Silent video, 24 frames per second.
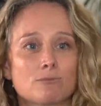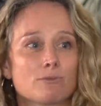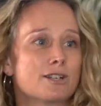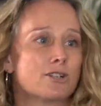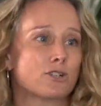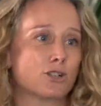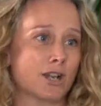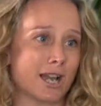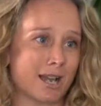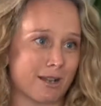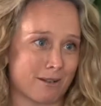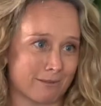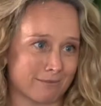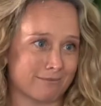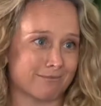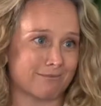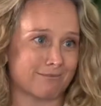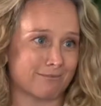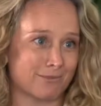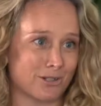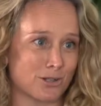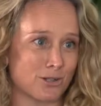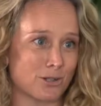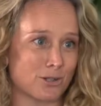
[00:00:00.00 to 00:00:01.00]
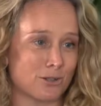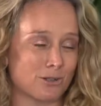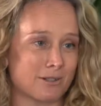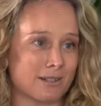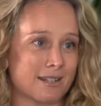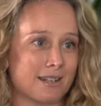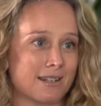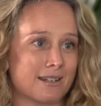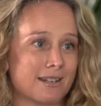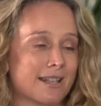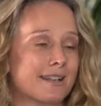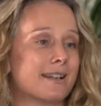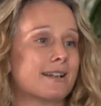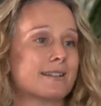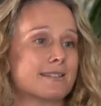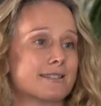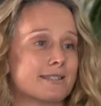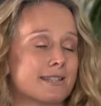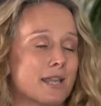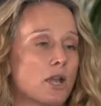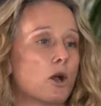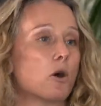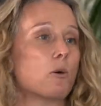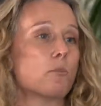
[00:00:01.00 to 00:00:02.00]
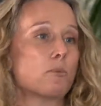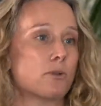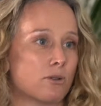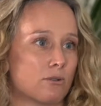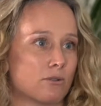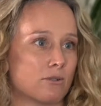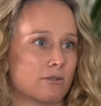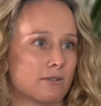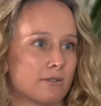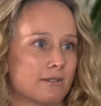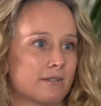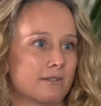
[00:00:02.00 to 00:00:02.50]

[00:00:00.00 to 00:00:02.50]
reach out, you know, let us help you.